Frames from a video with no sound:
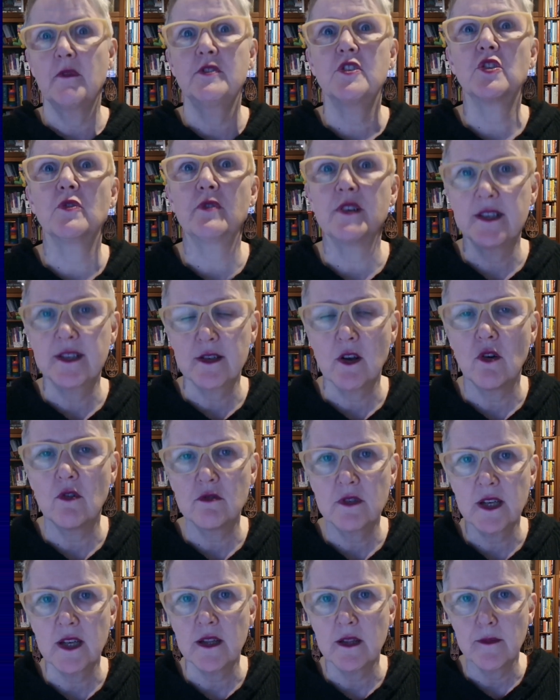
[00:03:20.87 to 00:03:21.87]
to
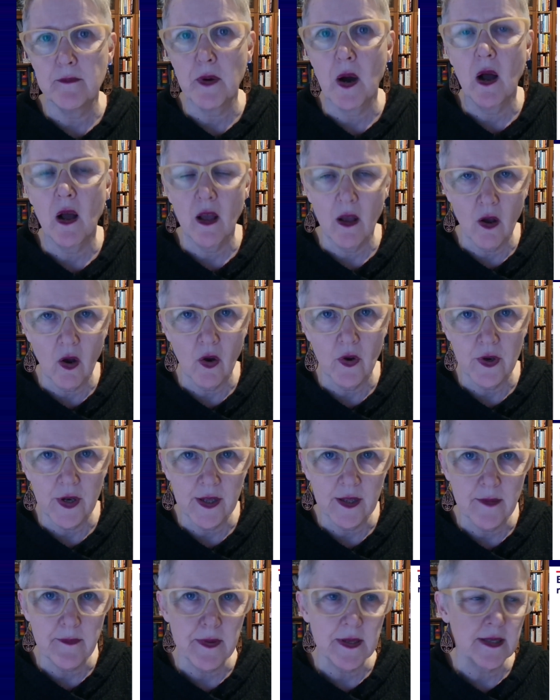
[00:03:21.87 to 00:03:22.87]
result in the buyer
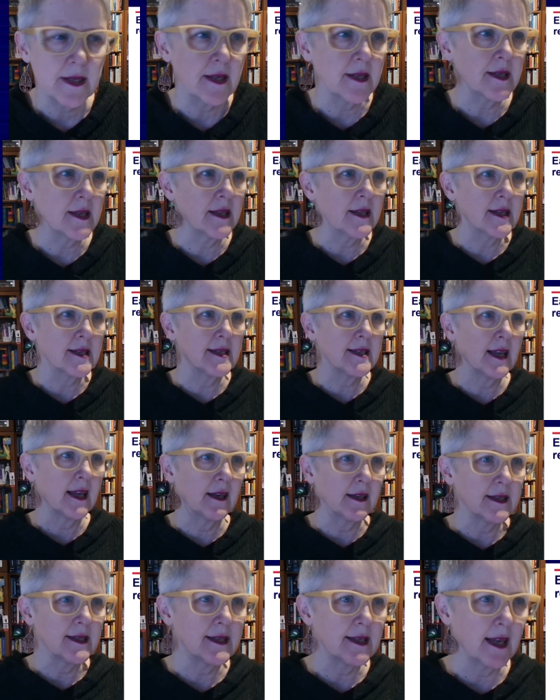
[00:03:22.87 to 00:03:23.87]
owning the business and the
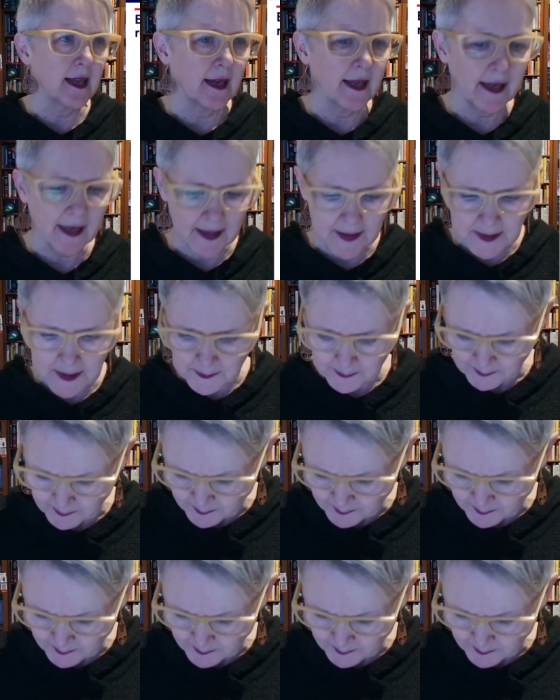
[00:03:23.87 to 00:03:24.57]
seller selling it.